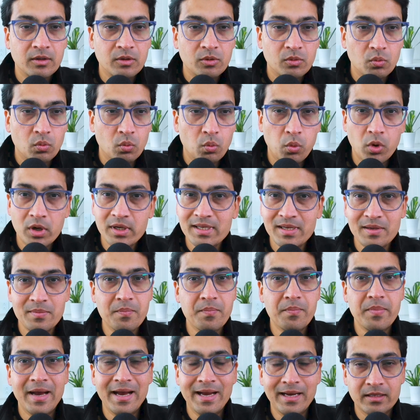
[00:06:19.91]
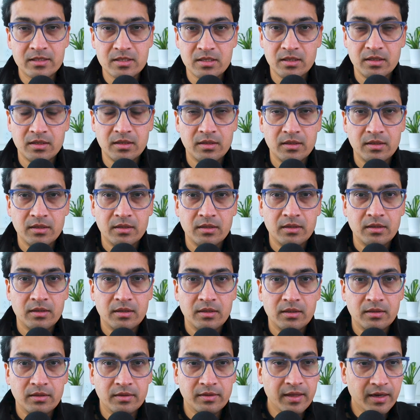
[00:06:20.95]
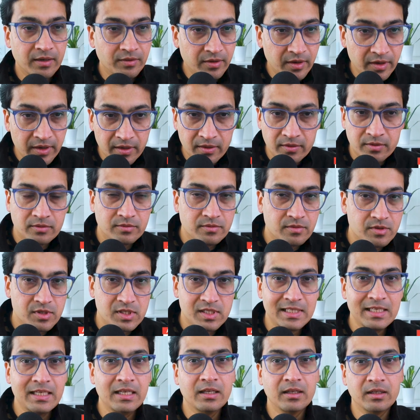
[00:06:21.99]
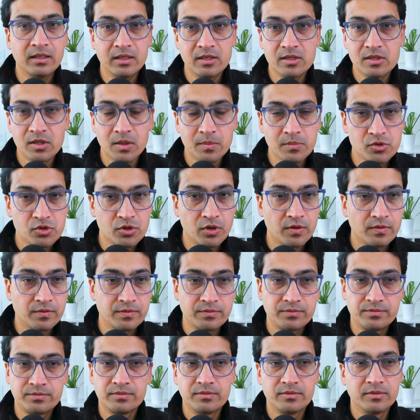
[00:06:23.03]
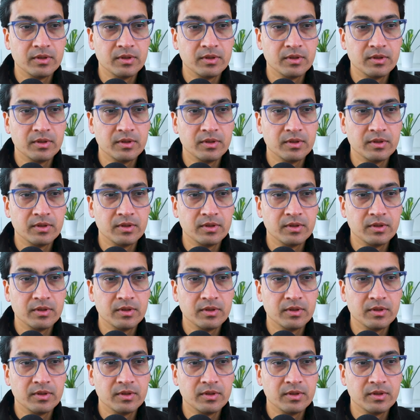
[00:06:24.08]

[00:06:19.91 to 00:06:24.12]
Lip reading: what impact that they're seeing in terms of,